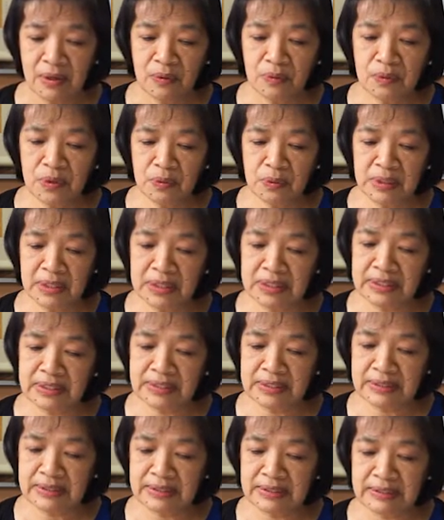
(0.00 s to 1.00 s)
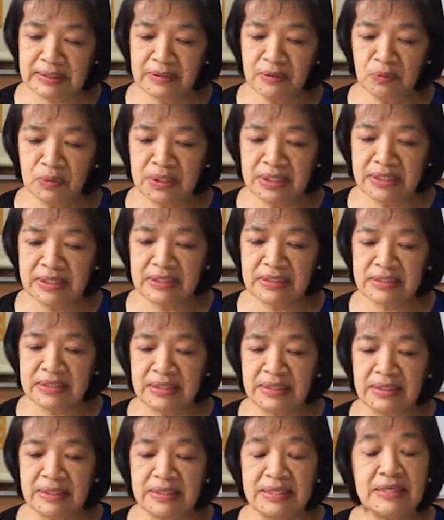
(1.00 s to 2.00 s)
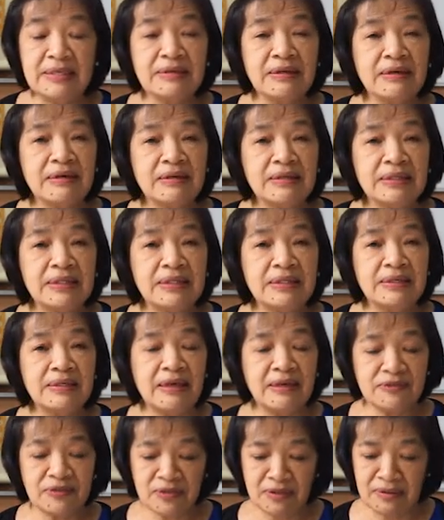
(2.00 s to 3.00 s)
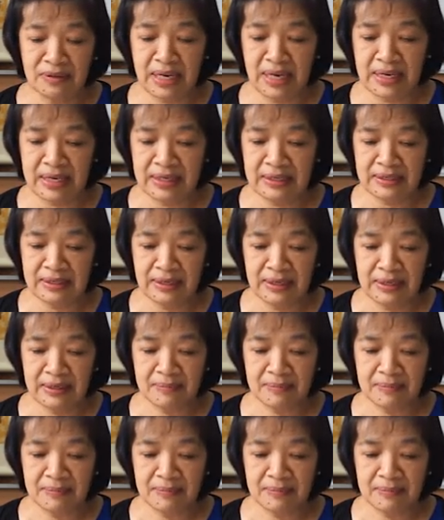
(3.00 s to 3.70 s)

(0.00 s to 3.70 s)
We will deal with this in detail in Lesson 9,